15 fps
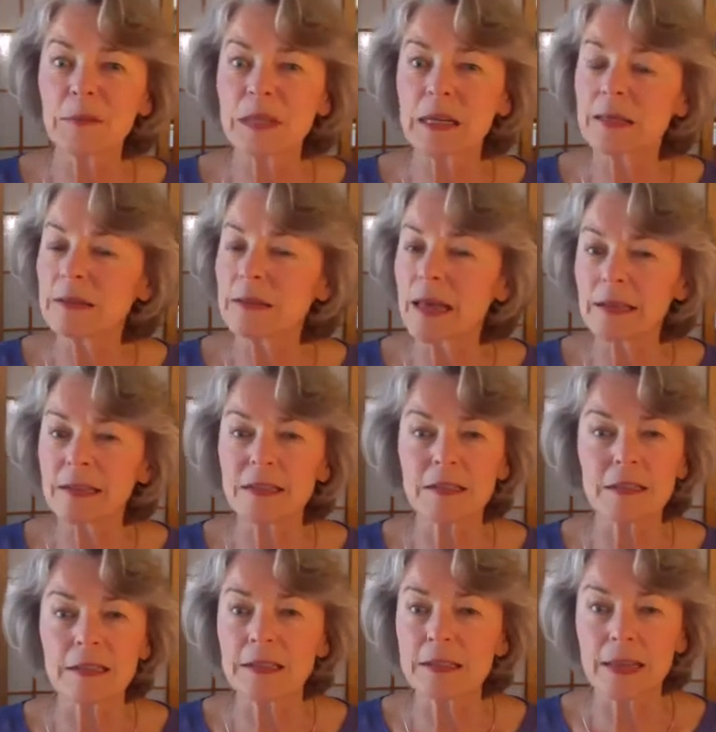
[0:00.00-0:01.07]
like that's
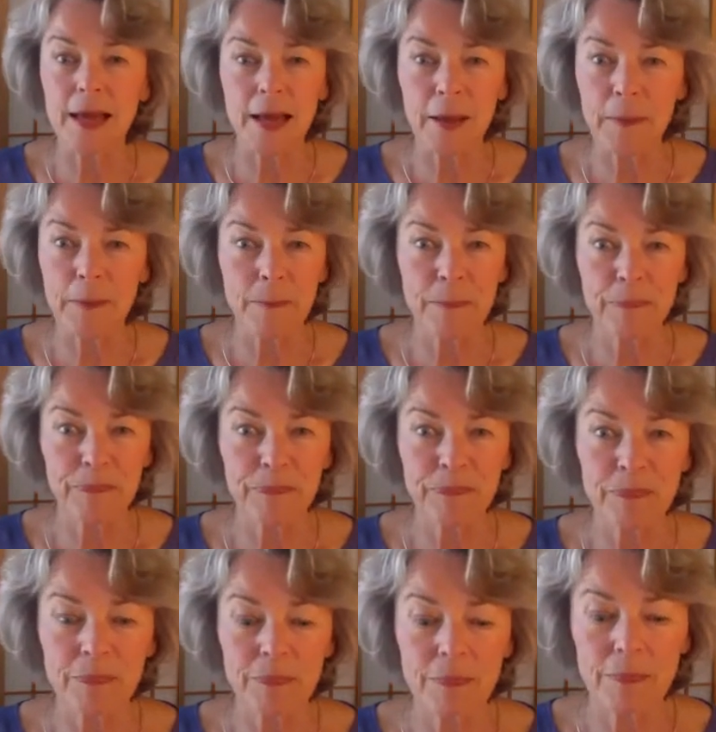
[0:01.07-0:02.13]
the same,
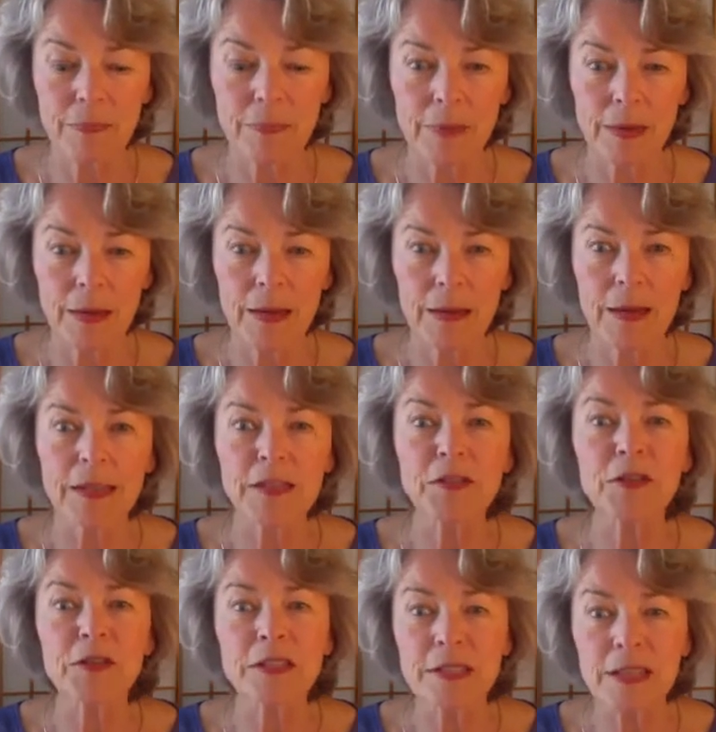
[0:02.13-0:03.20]
it's
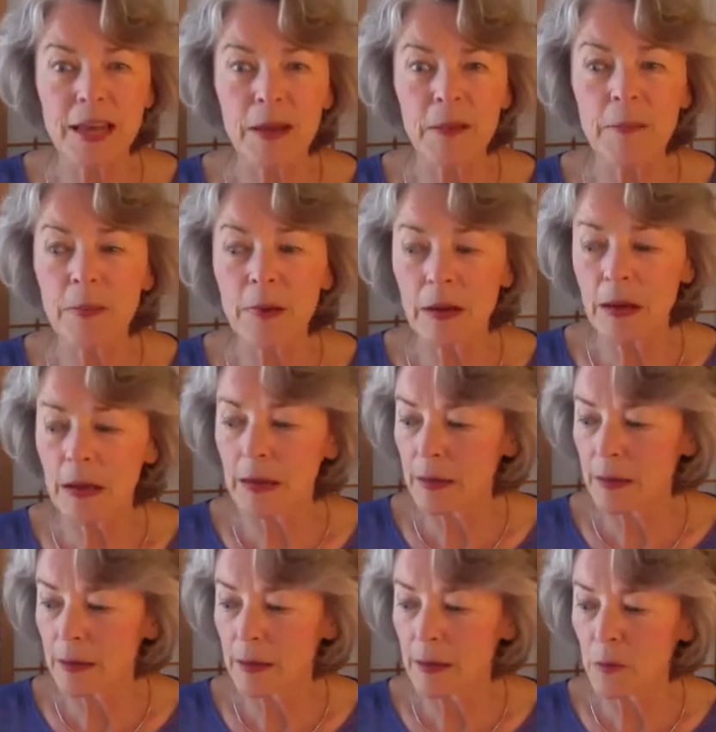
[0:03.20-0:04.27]
the same
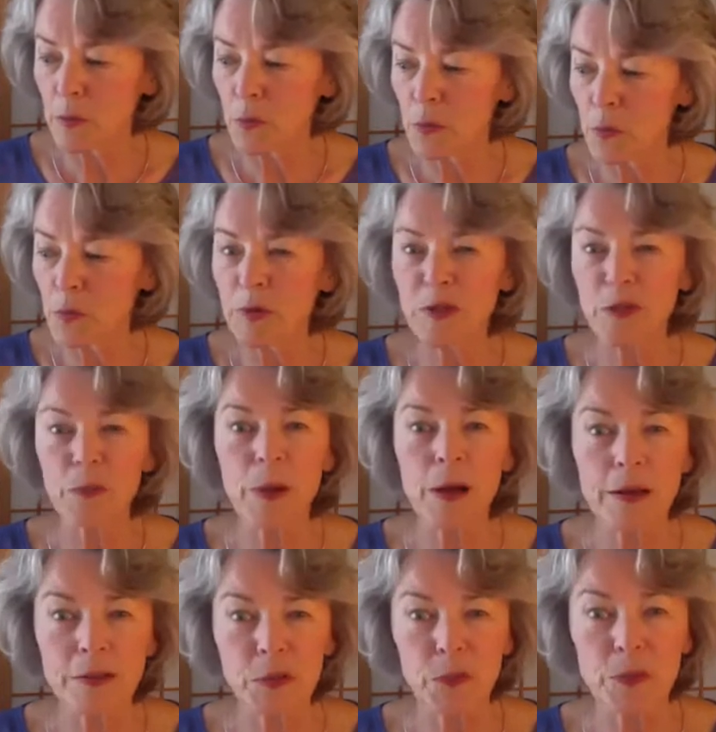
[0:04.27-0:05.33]

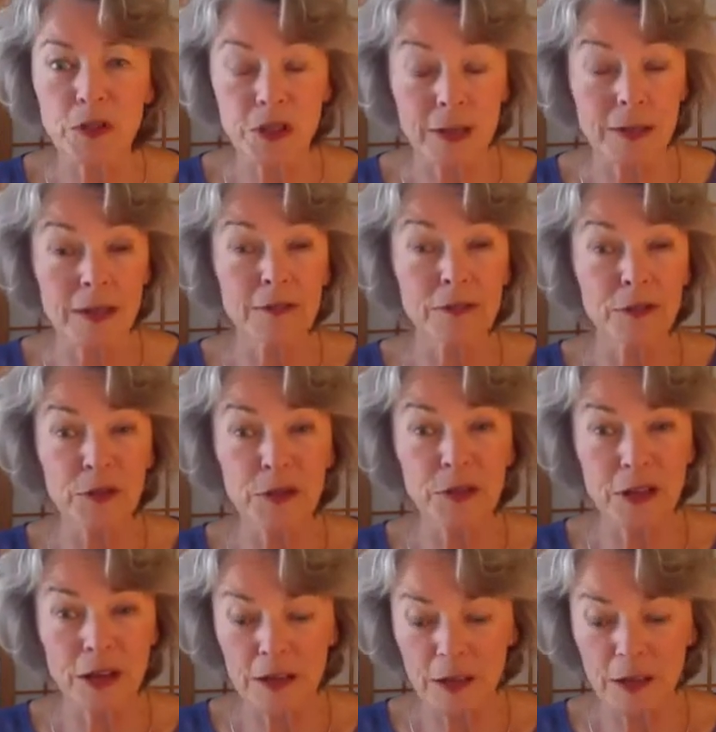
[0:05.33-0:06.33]
response, which I'd love you to talk